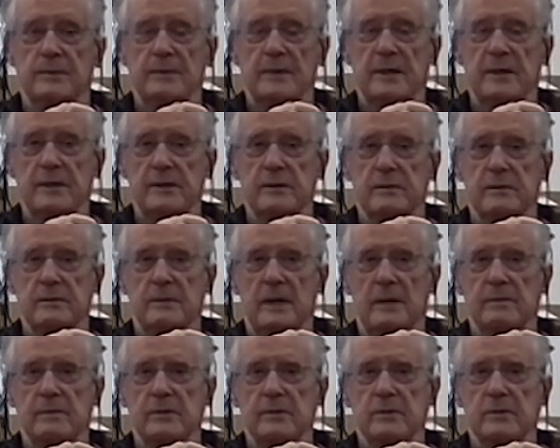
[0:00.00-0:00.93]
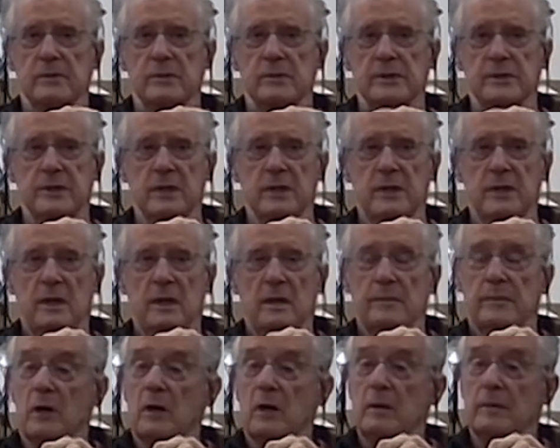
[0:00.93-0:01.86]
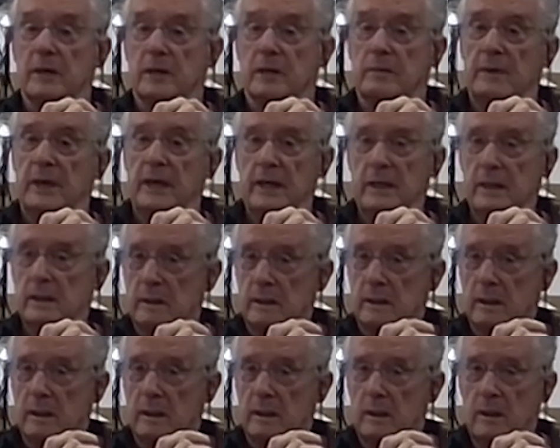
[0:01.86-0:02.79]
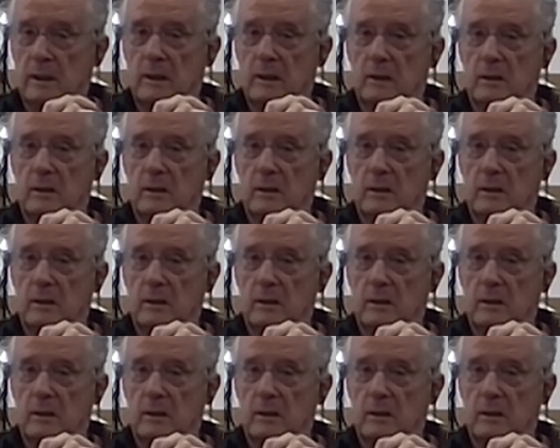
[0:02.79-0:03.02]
members was Paul McMahill,